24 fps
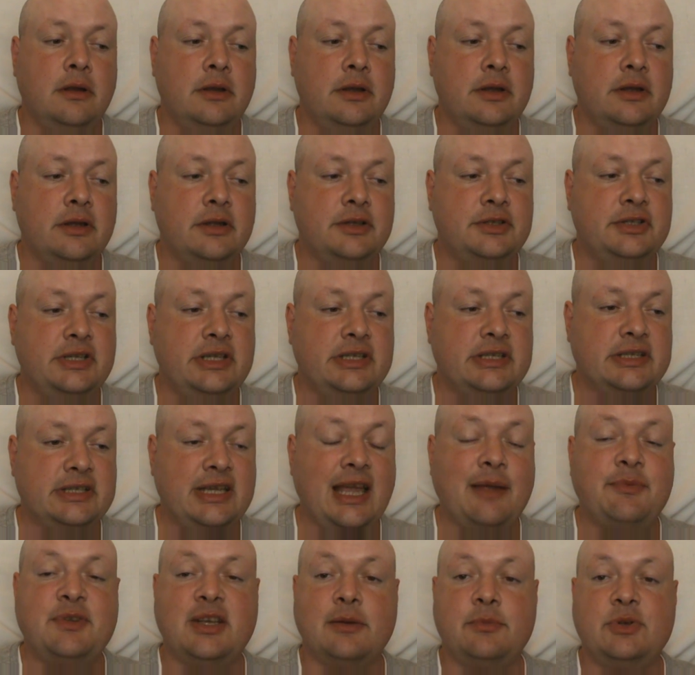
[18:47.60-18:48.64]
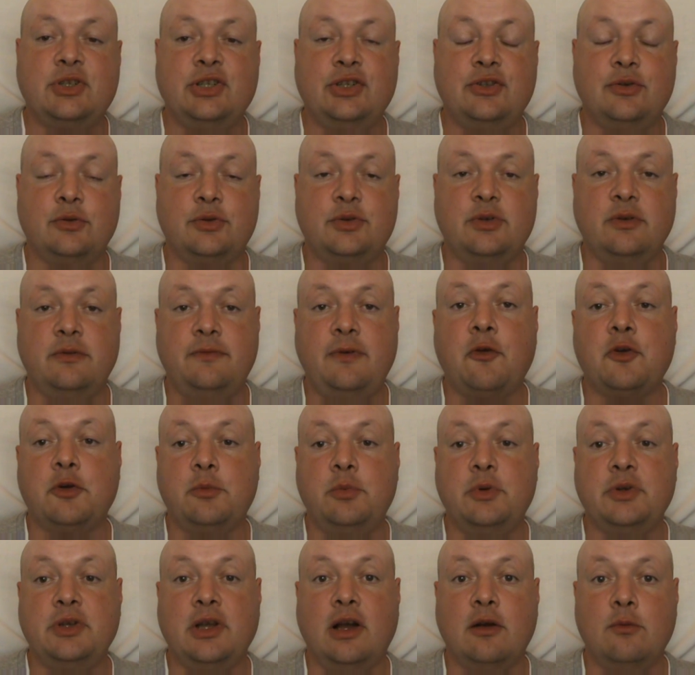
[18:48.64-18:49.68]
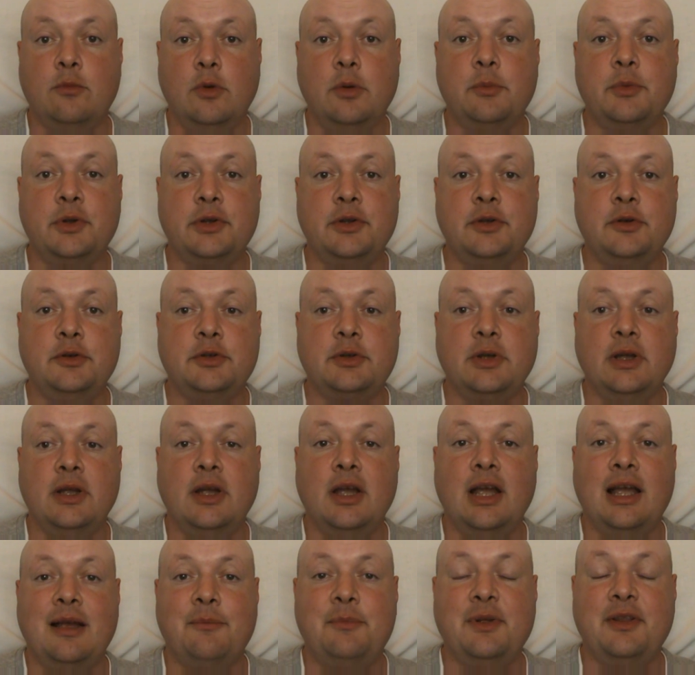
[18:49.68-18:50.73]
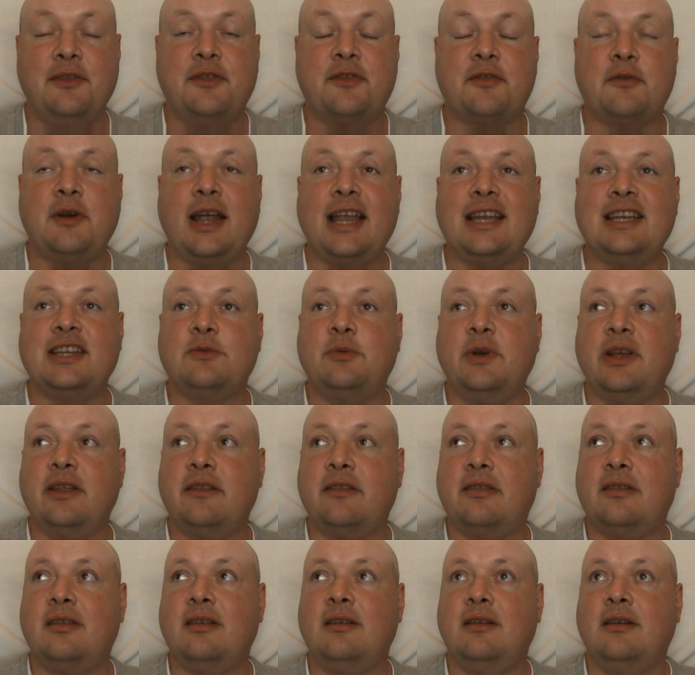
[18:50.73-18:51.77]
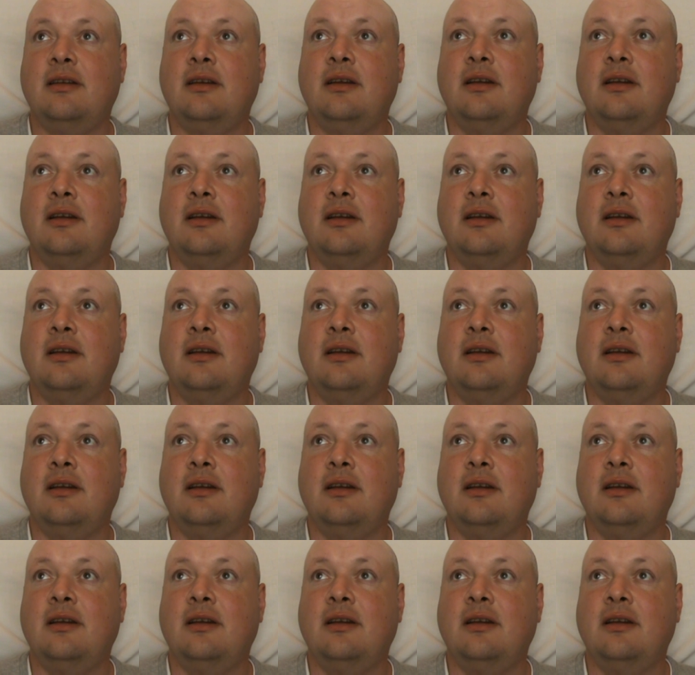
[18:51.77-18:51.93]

know, she's a skeptic, but she's also a vulnerable young woman who's been threatened with